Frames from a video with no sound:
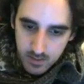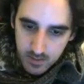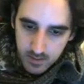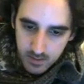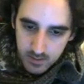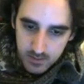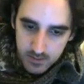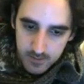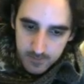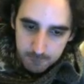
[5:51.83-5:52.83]

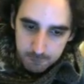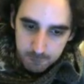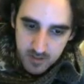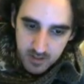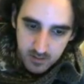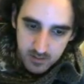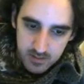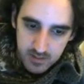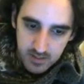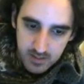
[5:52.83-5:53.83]
and I'm gonna
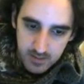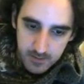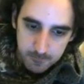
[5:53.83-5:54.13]
take